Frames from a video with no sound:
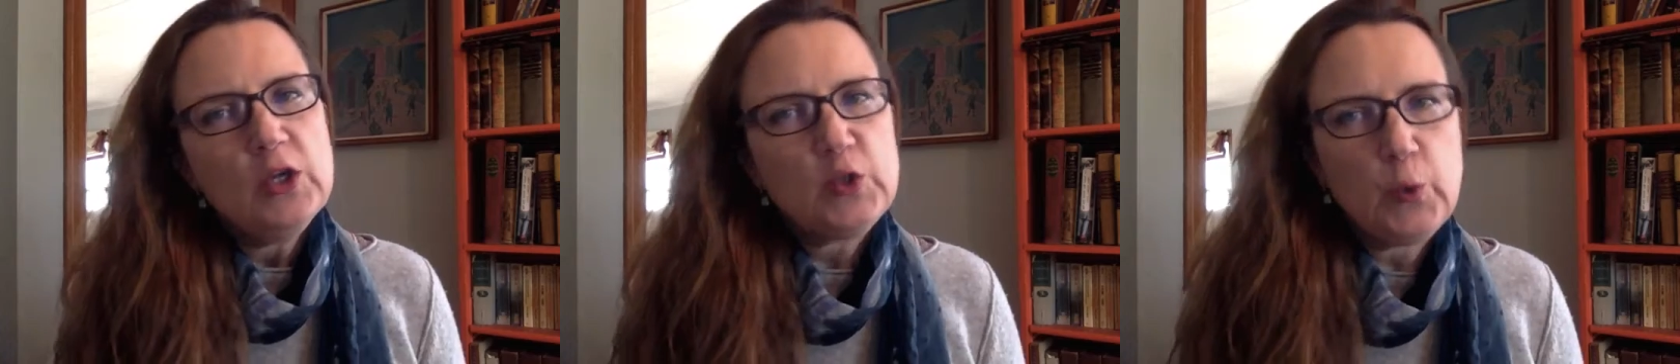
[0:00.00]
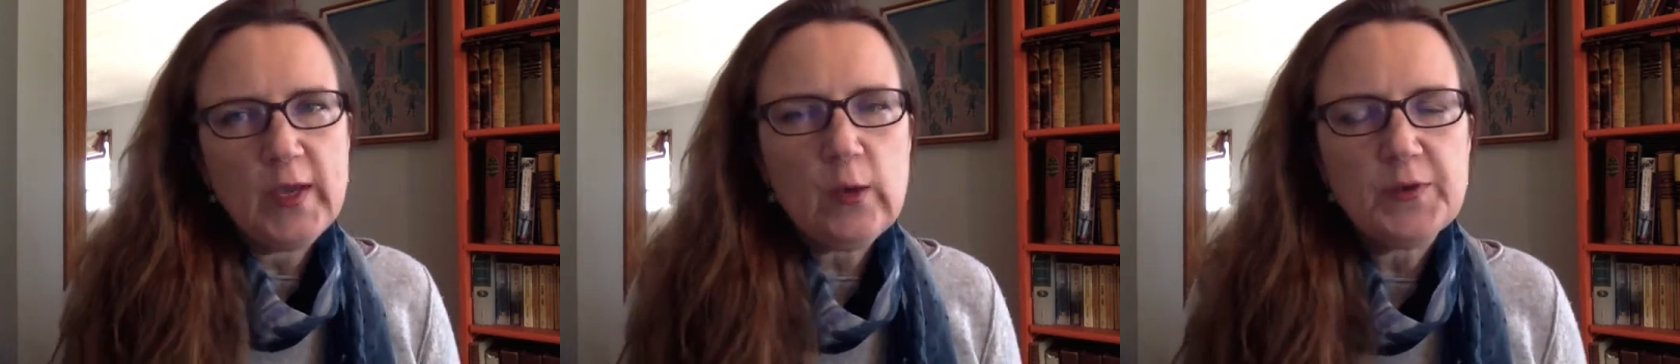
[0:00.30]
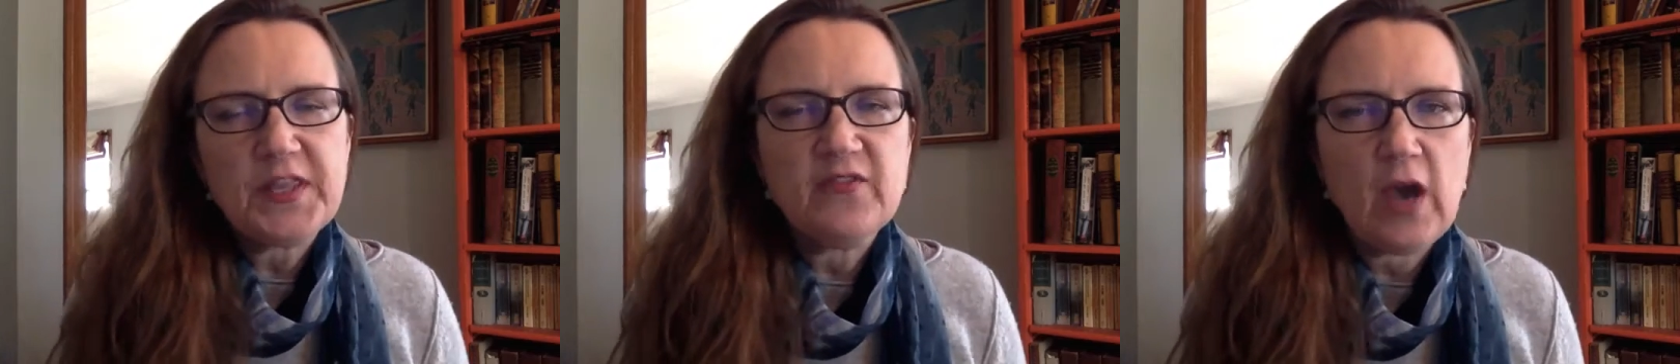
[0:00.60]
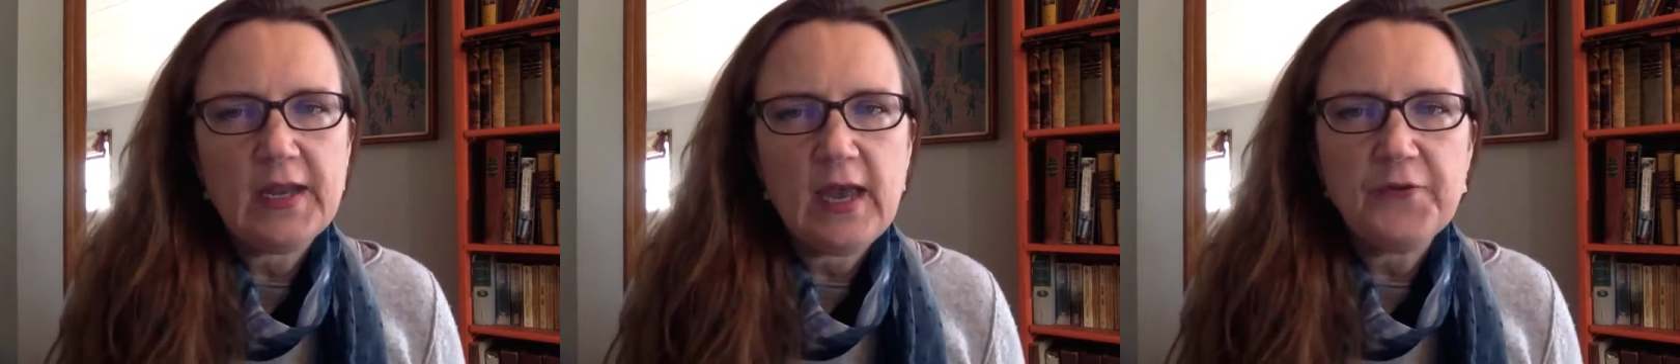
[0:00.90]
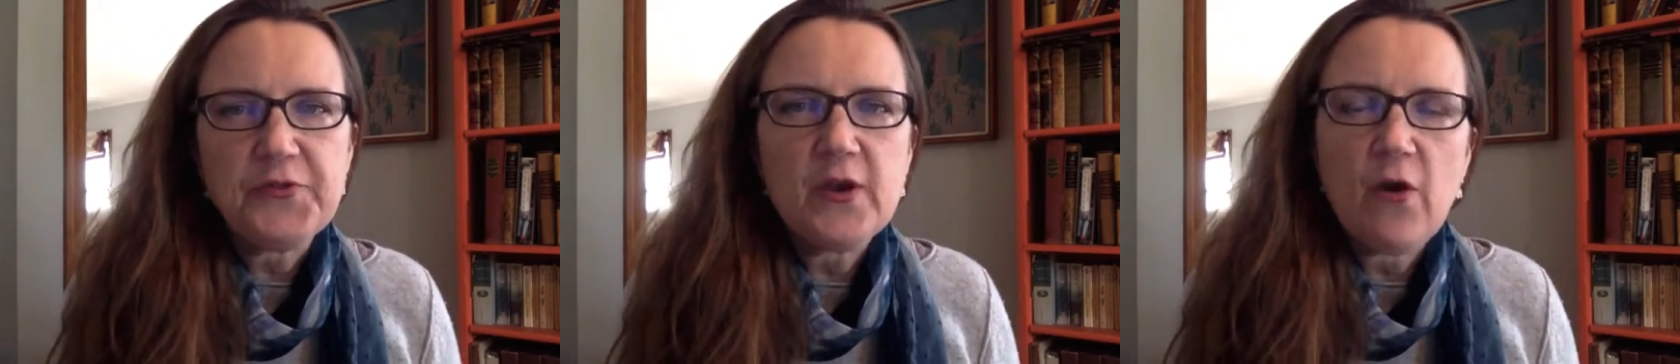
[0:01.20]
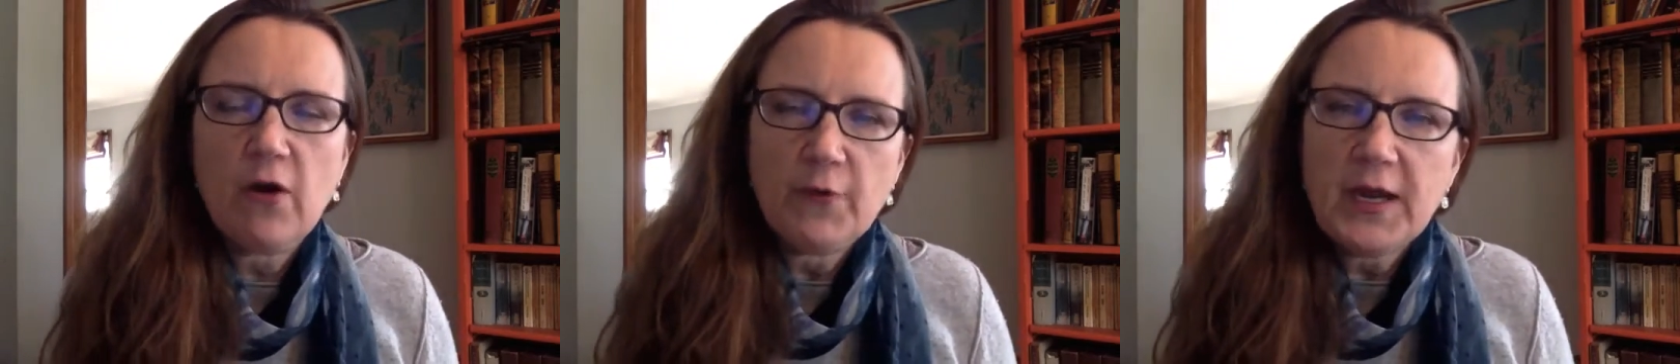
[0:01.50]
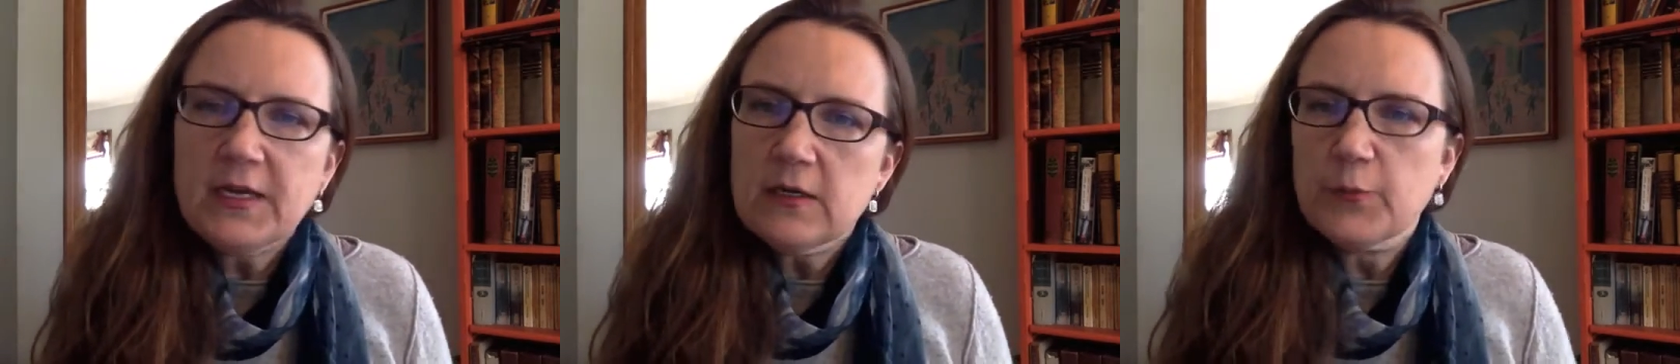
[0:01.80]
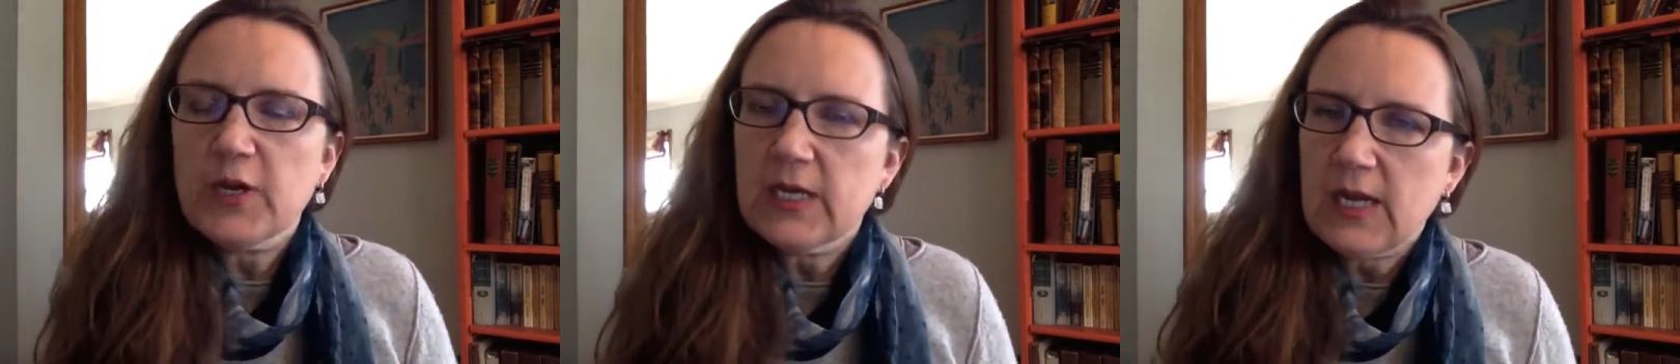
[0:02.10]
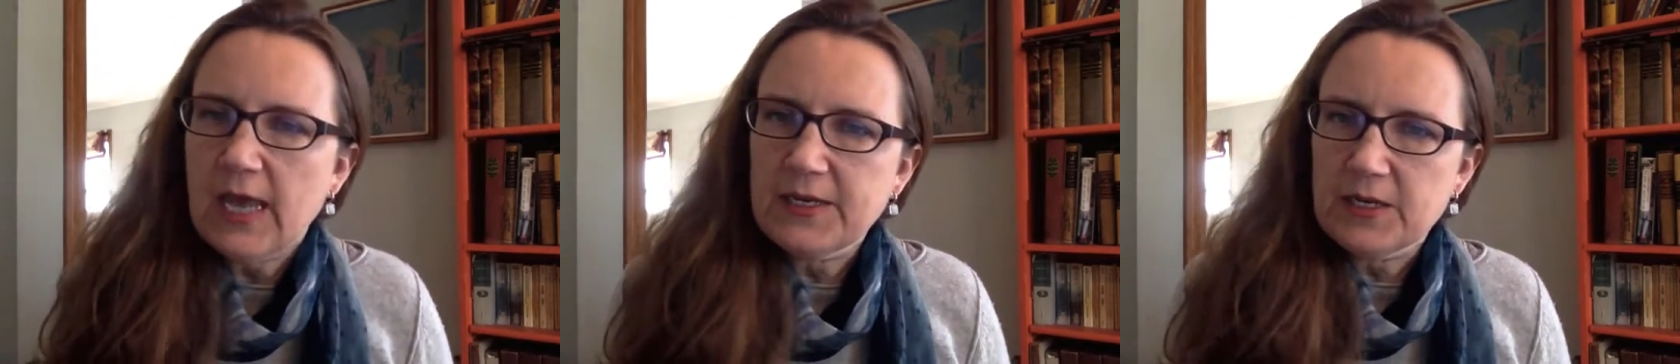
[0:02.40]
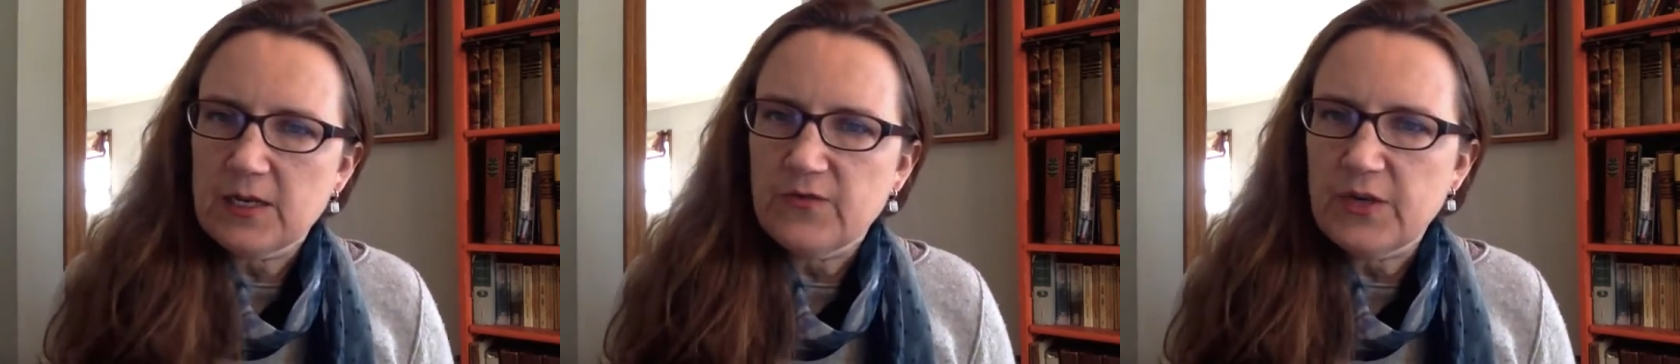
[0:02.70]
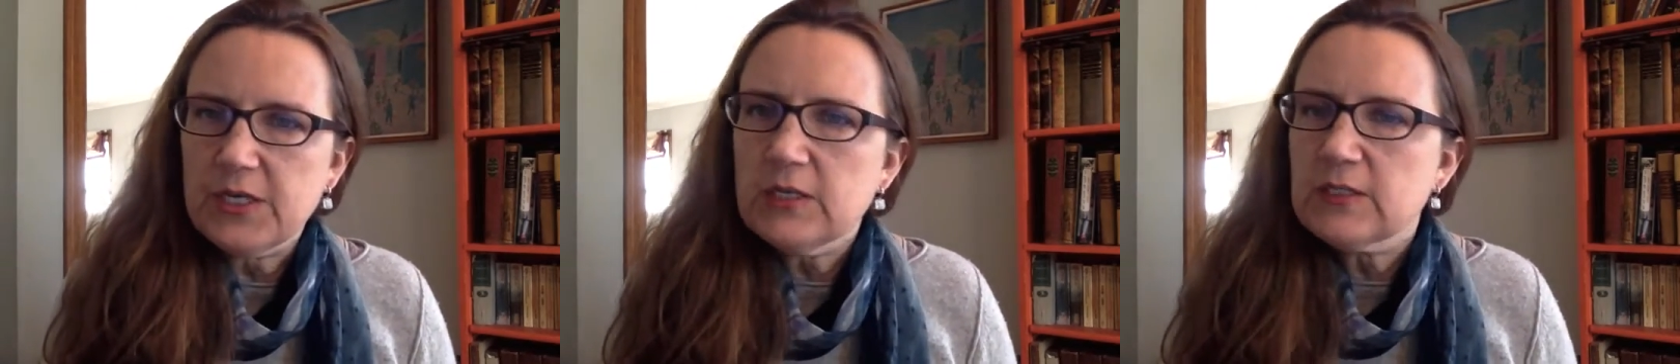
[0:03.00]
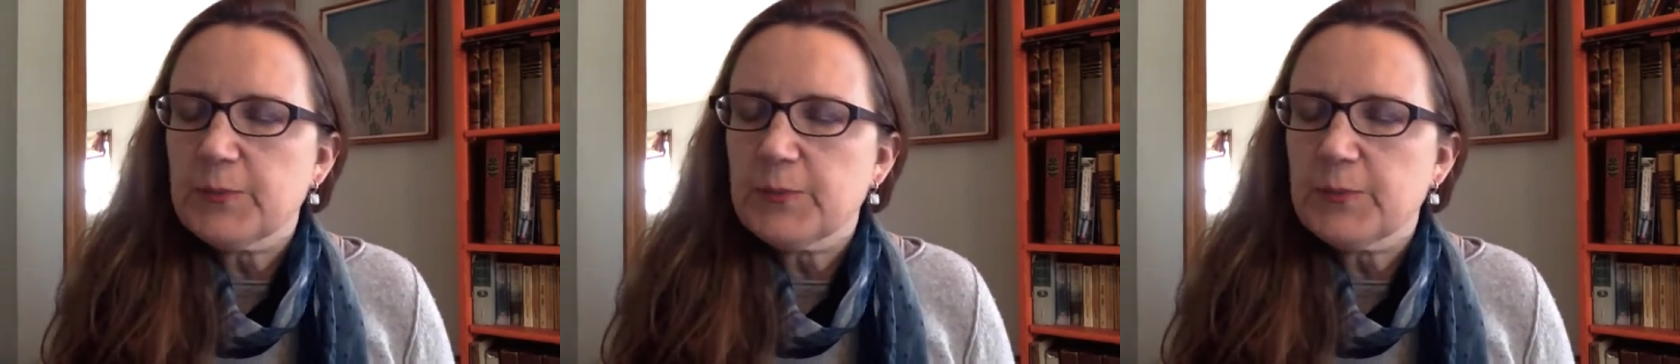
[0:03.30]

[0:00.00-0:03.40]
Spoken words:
tweak what they've got out there already to bring in added convenience.